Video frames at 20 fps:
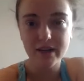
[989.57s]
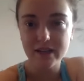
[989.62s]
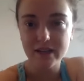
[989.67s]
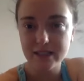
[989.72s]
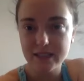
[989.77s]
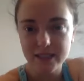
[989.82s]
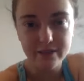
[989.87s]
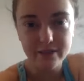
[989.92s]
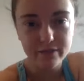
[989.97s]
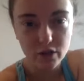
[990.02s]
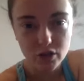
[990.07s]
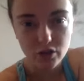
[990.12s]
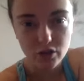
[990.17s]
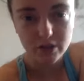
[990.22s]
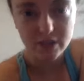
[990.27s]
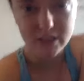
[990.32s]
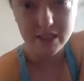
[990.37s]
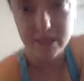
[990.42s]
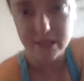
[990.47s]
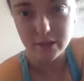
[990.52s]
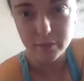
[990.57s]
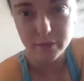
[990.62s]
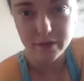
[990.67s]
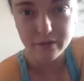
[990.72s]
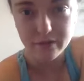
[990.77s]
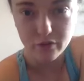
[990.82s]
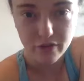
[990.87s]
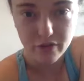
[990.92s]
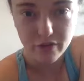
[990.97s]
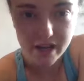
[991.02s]
Let's give those shoulders a little bit of
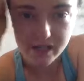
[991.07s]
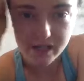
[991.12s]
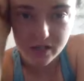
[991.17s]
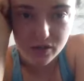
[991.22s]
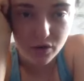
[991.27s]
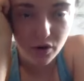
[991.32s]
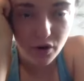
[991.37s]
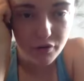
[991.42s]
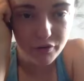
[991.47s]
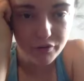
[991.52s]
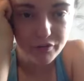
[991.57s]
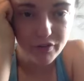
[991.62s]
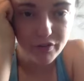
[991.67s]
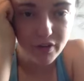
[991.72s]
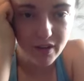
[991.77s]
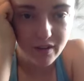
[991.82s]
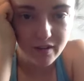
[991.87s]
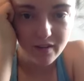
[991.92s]
a rest off